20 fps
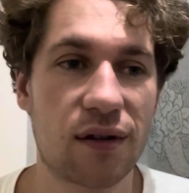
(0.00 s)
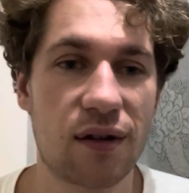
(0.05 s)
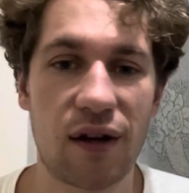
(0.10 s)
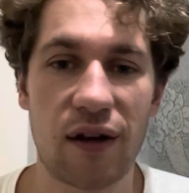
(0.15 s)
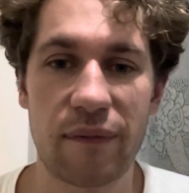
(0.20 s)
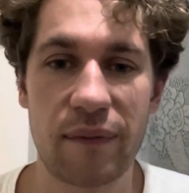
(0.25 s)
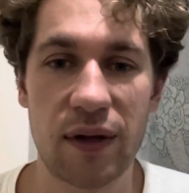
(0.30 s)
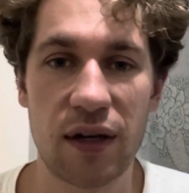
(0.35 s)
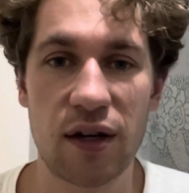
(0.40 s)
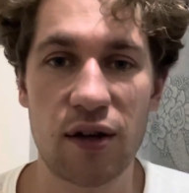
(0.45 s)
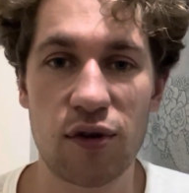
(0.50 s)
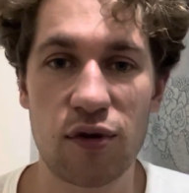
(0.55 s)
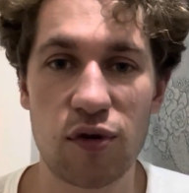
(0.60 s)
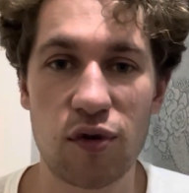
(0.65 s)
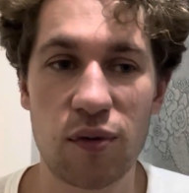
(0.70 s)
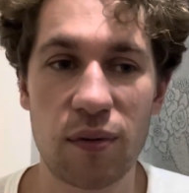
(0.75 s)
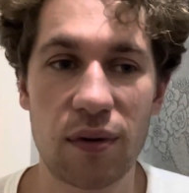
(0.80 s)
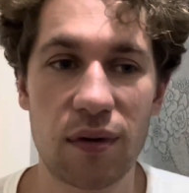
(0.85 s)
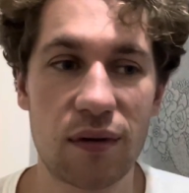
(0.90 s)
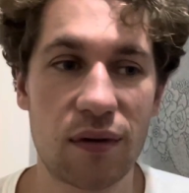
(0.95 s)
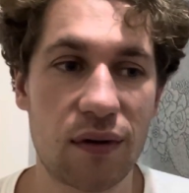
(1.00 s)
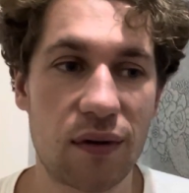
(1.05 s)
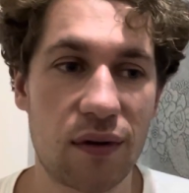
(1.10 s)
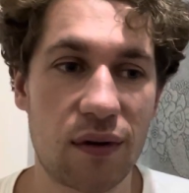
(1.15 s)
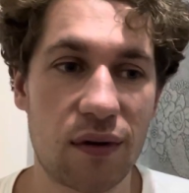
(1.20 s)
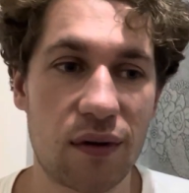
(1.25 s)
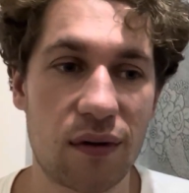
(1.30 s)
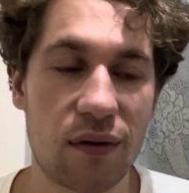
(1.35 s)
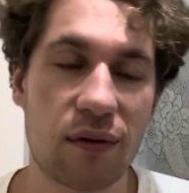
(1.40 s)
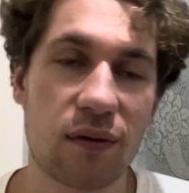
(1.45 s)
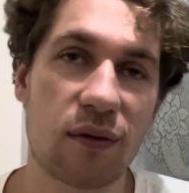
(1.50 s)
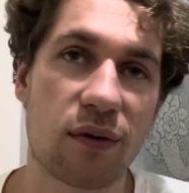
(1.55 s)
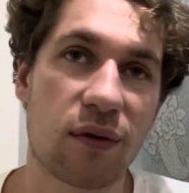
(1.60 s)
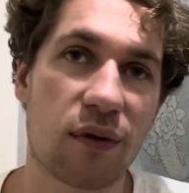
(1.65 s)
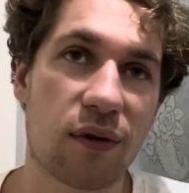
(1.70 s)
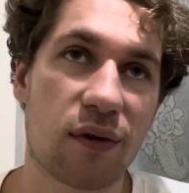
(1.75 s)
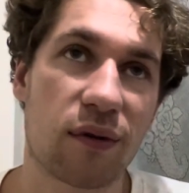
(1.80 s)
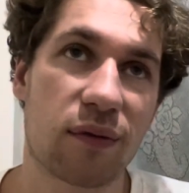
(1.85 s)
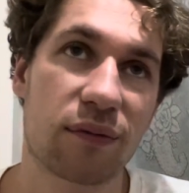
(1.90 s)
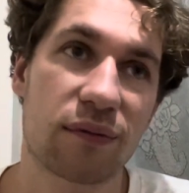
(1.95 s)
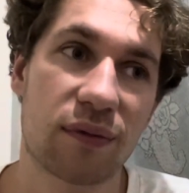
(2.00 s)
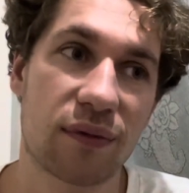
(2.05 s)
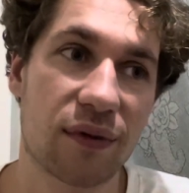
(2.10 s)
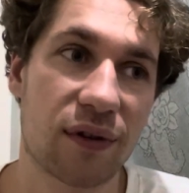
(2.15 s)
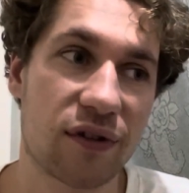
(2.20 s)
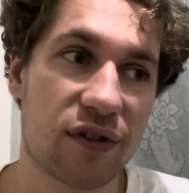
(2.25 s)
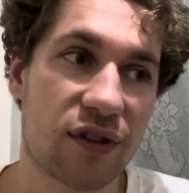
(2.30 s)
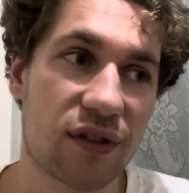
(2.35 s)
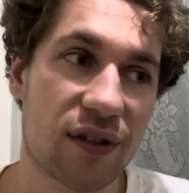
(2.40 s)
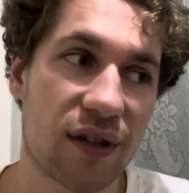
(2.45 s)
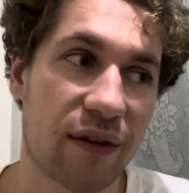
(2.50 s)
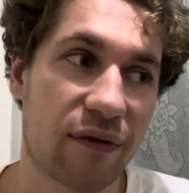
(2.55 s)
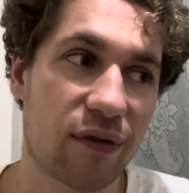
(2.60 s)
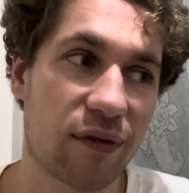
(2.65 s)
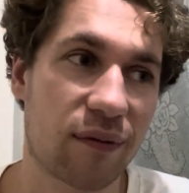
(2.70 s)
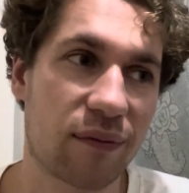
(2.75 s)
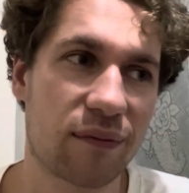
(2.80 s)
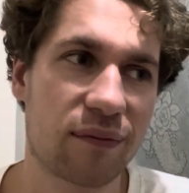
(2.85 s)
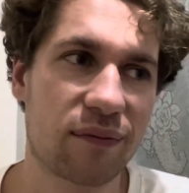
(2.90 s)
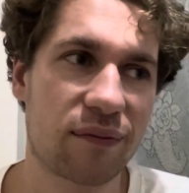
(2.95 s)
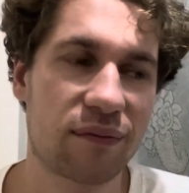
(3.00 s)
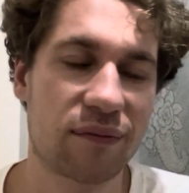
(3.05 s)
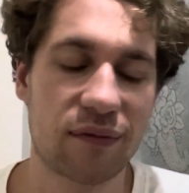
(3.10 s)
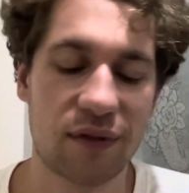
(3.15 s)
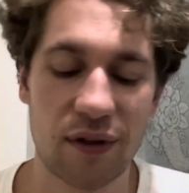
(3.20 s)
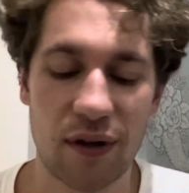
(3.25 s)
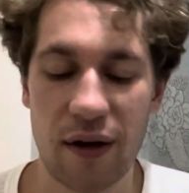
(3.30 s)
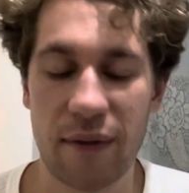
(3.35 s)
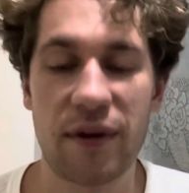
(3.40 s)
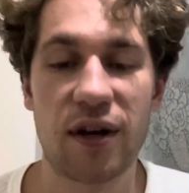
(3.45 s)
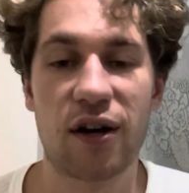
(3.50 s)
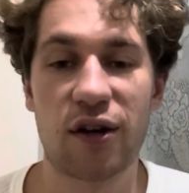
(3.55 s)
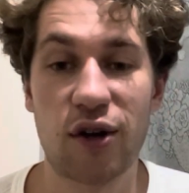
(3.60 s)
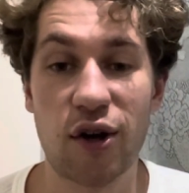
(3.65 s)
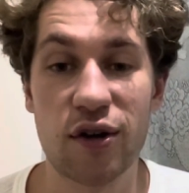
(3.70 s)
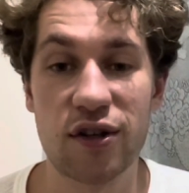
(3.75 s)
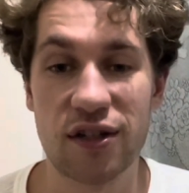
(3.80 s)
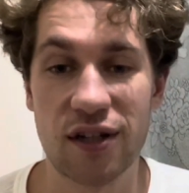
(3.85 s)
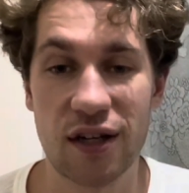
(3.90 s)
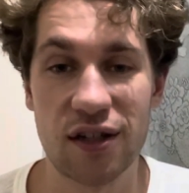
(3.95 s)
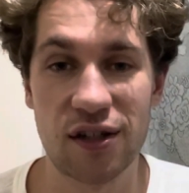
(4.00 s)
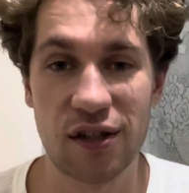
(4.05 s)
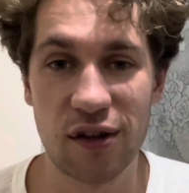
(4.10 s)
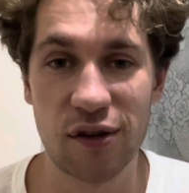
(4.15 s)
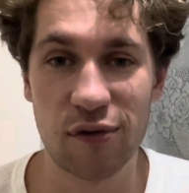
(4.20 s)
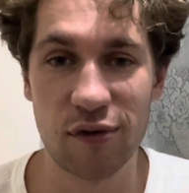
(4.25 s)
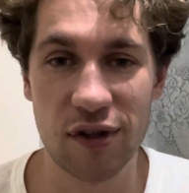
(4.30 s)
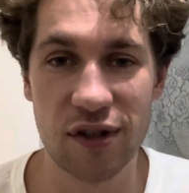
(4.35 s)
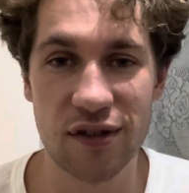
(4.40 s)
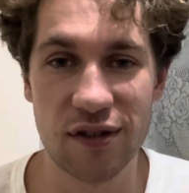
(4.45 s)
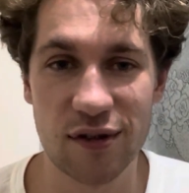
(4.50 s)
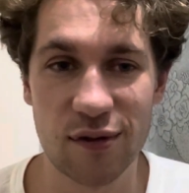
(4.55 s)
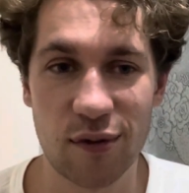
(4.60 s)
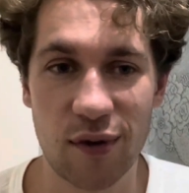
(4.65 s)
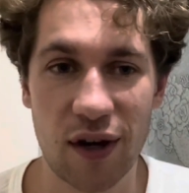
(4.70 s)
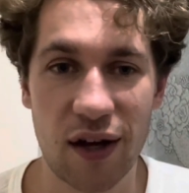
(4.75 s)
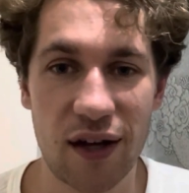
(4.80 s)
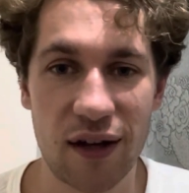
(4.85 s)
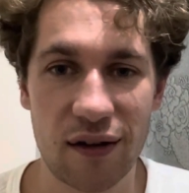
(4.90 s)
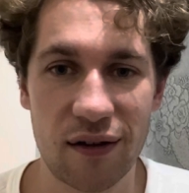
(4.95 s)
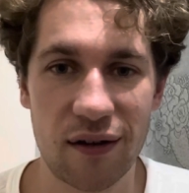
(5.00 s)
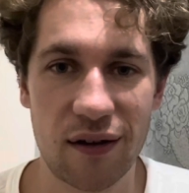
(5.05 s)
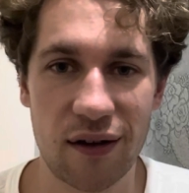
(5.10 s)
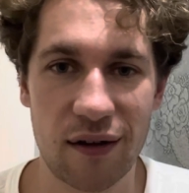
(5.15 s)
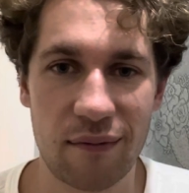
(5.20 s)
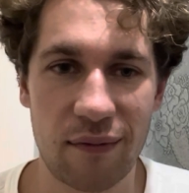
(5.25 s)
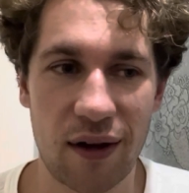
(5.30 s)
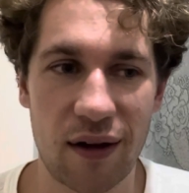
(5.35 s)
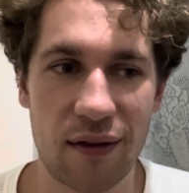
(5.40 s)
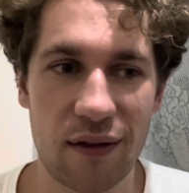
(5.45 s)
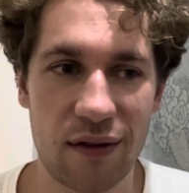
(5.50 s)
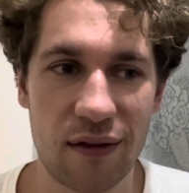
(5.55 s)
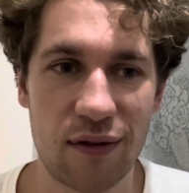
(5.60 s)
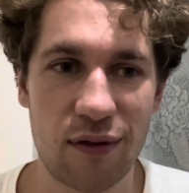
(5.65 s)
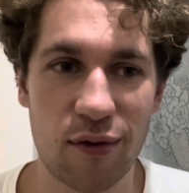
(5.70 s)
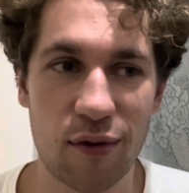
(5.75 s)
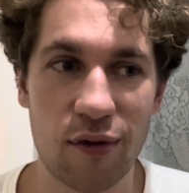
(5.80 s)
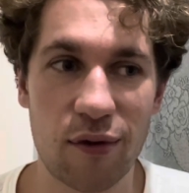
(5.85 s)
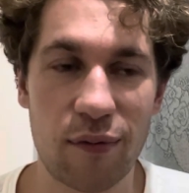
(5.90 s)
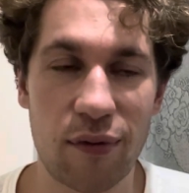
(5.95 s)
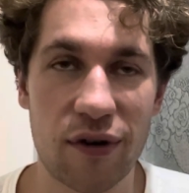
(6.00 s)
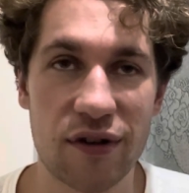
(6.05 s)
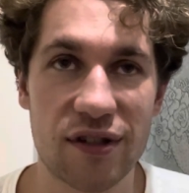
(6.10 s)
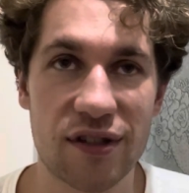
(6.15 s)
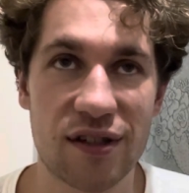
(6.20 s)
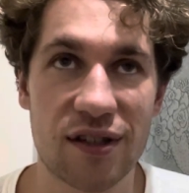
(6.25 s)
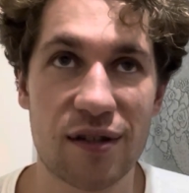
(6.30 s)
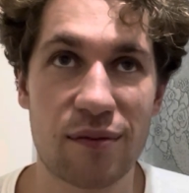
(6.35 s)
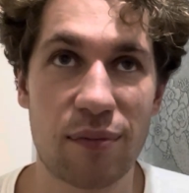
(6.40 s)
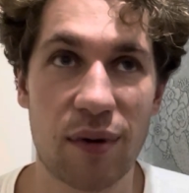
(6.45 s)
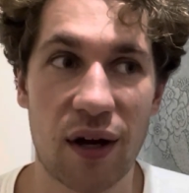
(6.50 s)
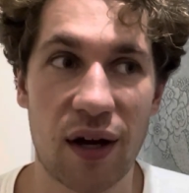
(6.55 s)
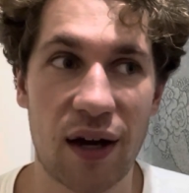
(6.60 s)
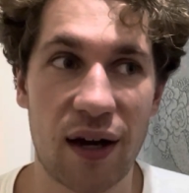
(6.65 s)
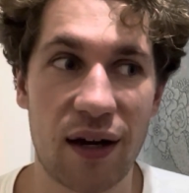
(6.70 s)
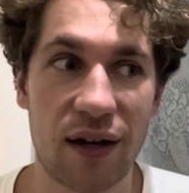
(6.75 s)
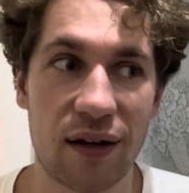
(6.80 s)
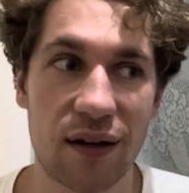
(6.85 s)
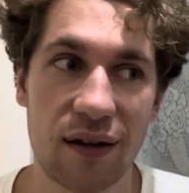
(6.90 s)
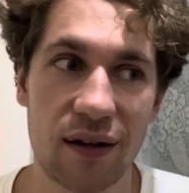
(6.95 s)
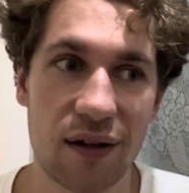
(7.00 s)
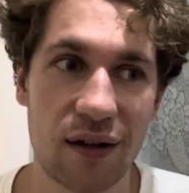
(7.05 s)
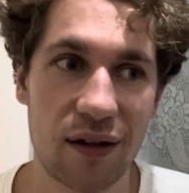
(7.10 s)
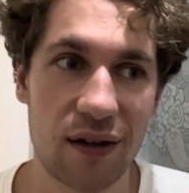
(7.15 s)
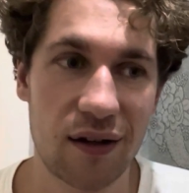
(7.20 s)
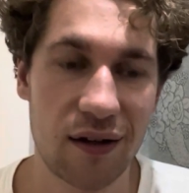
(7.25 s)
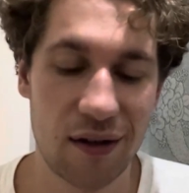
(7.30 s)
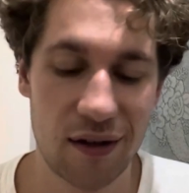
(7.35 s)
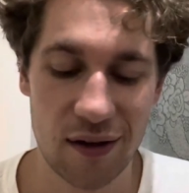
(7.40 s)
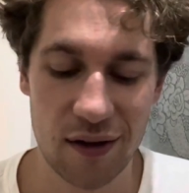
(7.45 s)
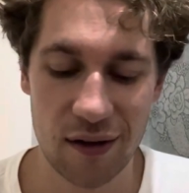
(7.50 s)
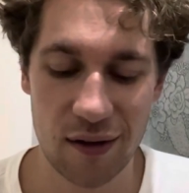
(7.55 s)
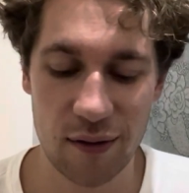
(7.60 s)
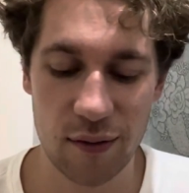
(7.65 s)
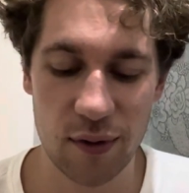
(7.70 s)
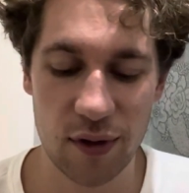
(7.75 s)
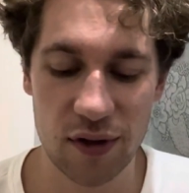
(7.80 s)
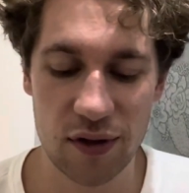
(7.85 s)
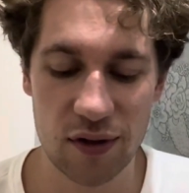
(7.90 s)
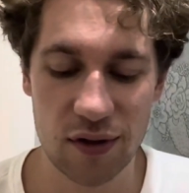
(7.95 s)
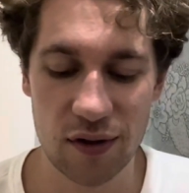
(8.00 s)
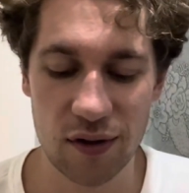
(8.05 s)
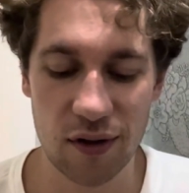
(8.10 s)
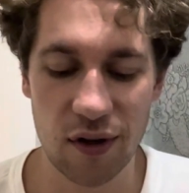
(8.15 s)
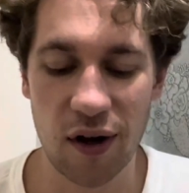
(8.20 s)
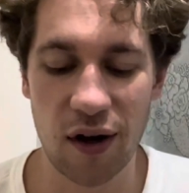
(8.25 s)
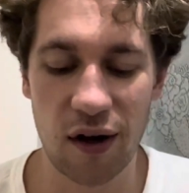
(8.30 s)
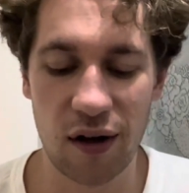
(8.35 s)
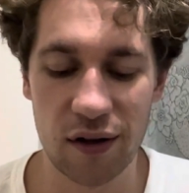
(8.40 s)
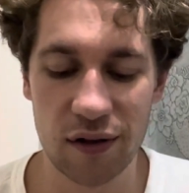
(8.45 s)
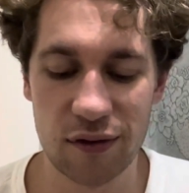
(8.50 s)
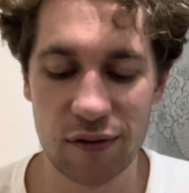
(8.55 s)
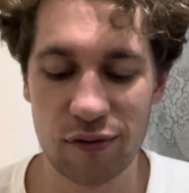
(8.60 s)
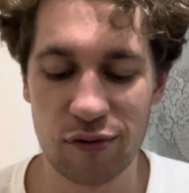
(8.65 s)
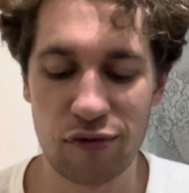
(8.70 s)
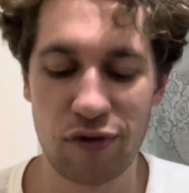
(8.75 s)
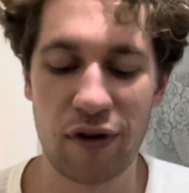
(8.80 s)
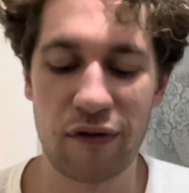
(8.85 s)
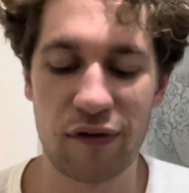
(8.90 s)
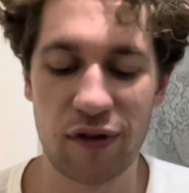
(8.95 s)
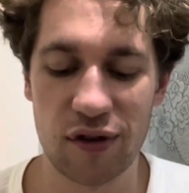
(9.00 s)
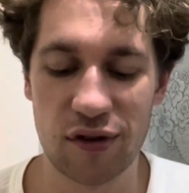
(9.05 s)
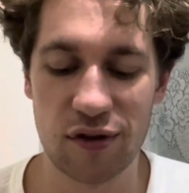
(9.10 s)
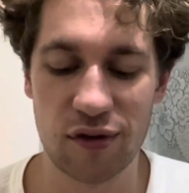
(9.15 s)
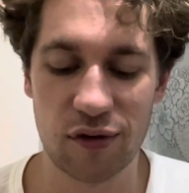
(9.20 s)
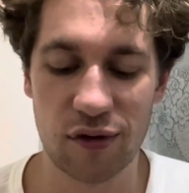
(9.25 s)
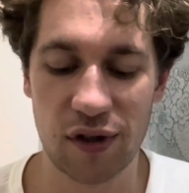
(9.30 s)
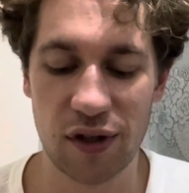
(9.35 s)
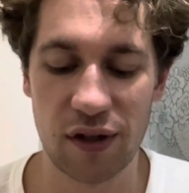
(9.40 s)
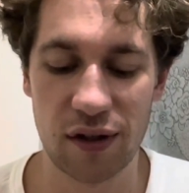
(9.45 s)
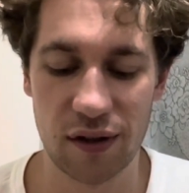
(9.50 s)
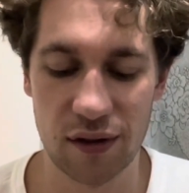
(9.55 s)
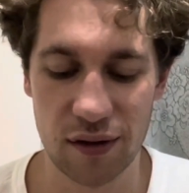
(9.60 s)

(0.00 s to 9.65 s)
I've been a noob, or I just haven't. I mean, I'll go into actually the reasons why and my thought processes behind, which aren't revelatory.